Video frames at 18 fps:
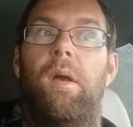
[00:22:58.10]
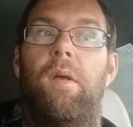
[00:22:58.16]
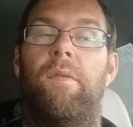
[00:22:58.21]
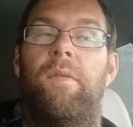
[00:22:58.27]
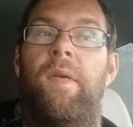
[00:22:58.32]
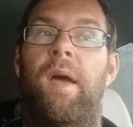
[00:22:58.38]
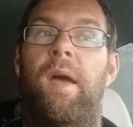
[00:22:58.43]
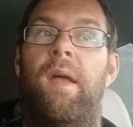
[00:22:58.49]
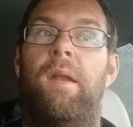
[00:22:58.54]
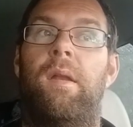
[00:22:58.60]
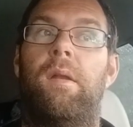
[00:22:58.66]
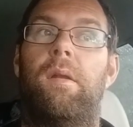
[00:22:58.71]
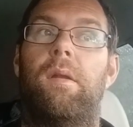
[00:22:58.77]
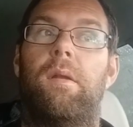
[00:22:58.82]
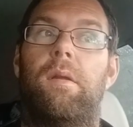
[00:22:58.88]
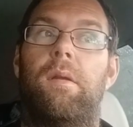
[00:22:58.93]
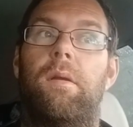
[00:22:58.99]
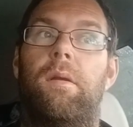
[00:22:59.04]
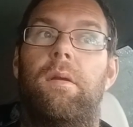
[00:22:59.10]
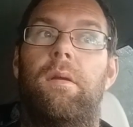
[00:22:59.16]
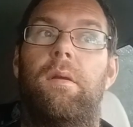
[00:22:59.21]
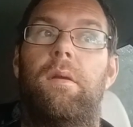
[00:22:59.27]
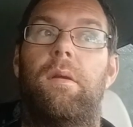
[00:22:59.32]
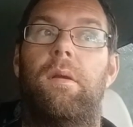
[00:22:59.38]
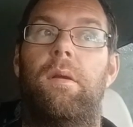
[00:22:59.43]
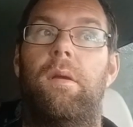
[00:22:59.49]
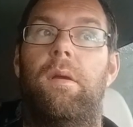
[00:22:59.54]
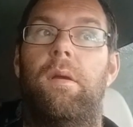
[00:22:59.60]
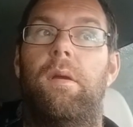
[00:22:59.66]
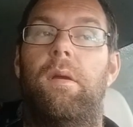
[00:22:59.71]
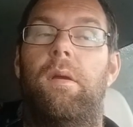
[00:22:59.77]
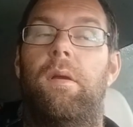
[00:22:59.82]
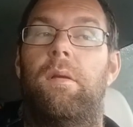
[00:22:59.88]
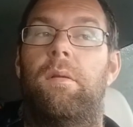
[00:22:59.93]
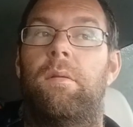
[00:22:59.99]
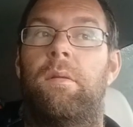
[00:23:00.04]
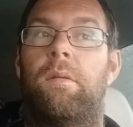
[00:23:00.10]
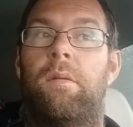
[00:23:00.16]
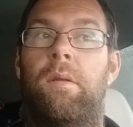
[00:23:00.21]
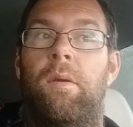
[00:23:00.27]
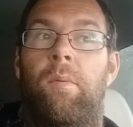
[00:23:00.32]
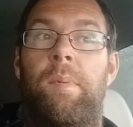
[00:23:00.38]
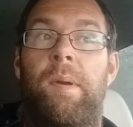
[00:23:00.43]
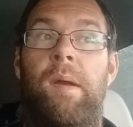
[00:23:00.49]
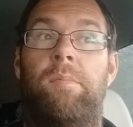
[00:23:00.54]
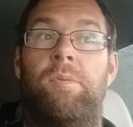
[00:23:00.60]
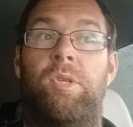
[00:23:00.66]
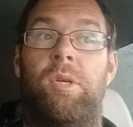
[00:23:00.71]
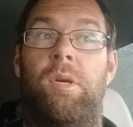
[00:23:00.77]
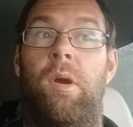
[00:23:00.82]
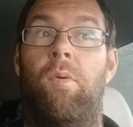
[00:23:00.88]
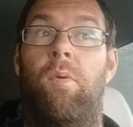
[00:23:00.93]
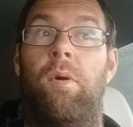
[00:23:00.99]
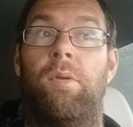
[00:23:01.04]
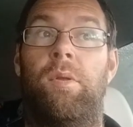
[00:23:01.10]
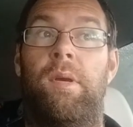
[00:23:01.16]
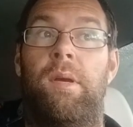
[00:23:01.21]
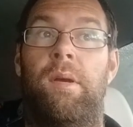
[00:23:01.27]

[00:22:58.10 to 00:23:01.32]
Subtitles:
then they'll be able to go on it